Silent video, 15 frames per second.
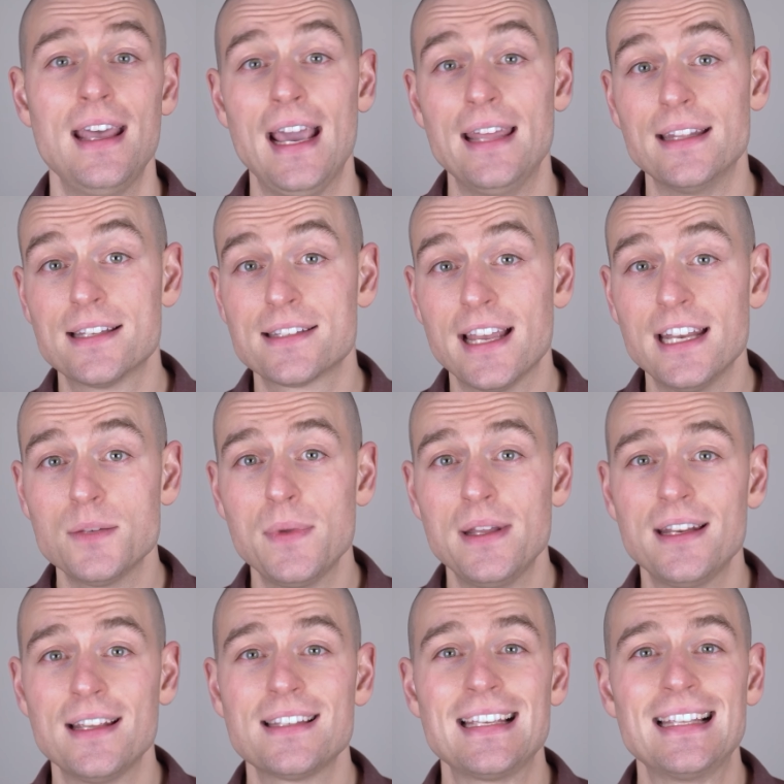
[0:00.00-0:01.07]
and that
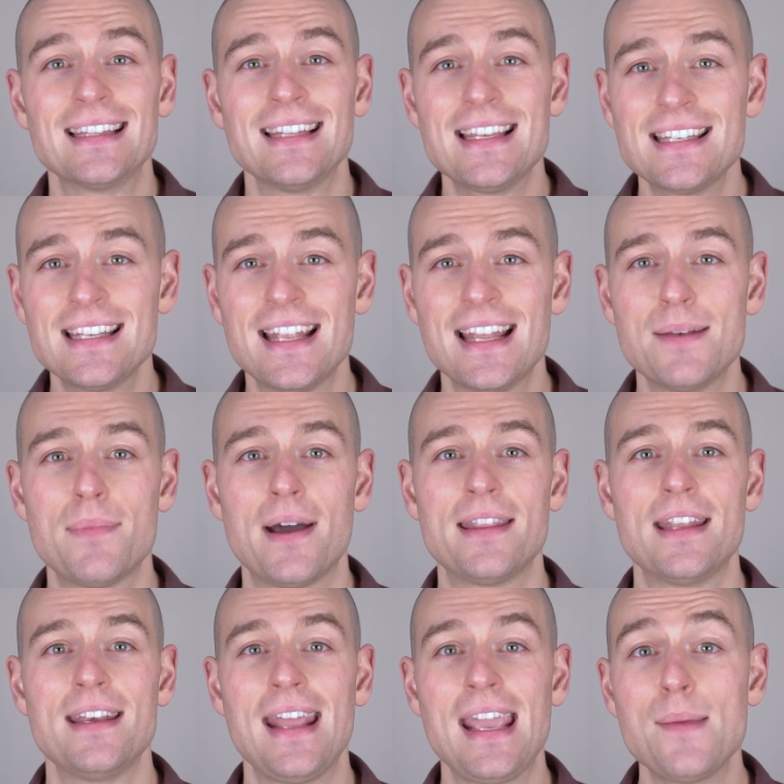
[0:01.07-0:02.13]
sentiment is elicited by
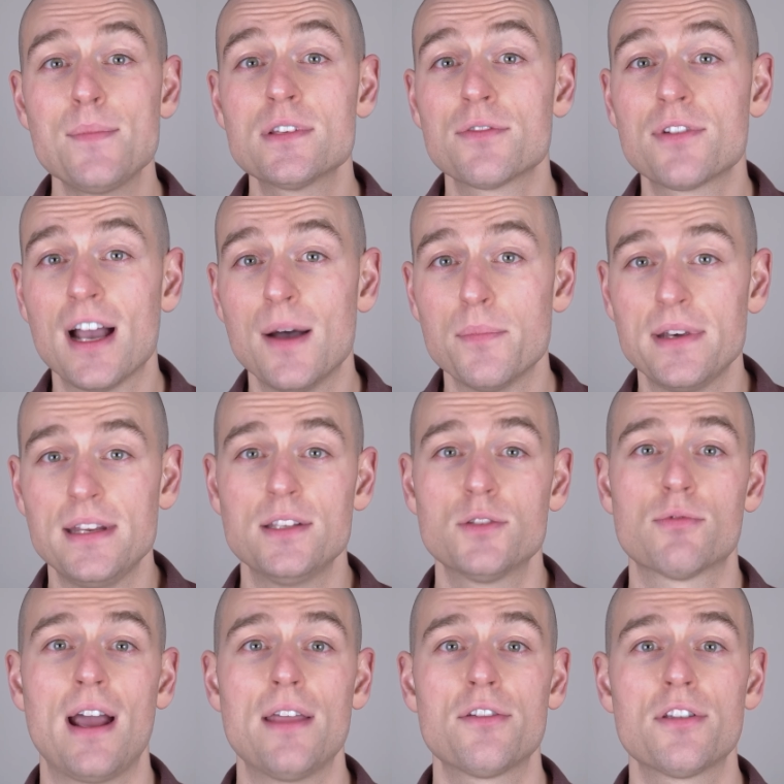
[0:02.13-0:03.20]
the names of companies
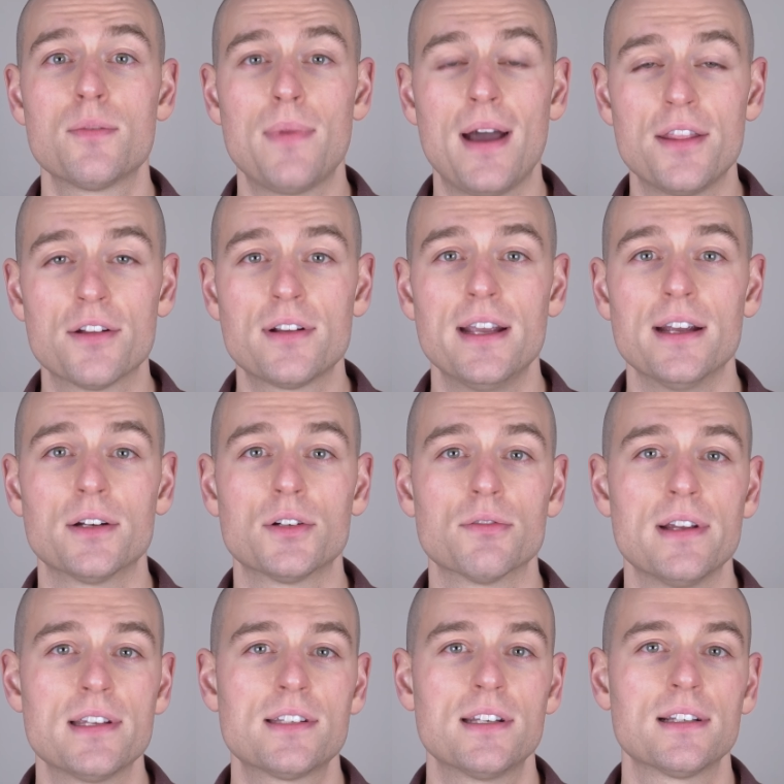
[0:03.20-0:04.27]
rather than by their
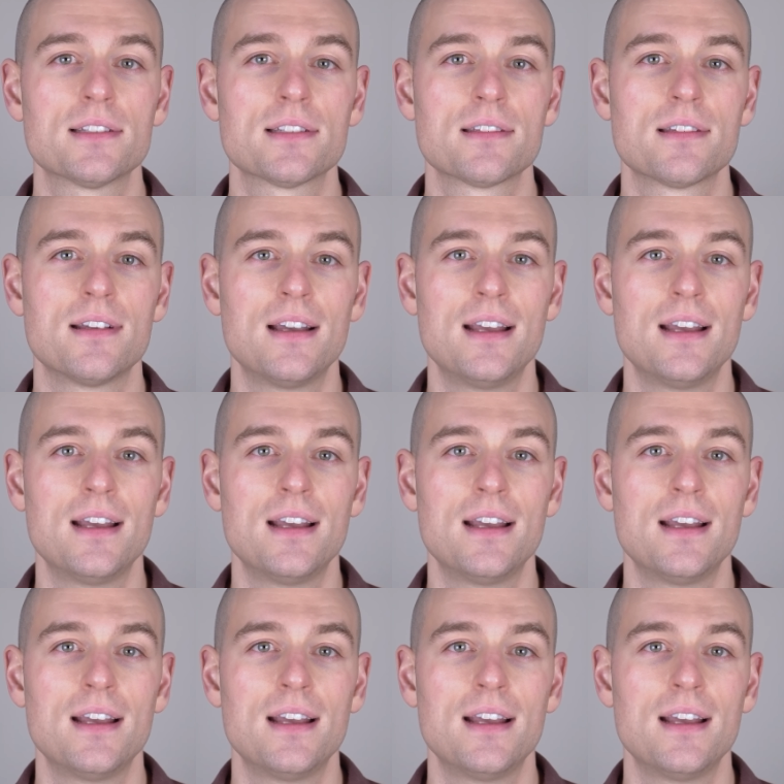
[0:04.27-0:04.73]
characteristics.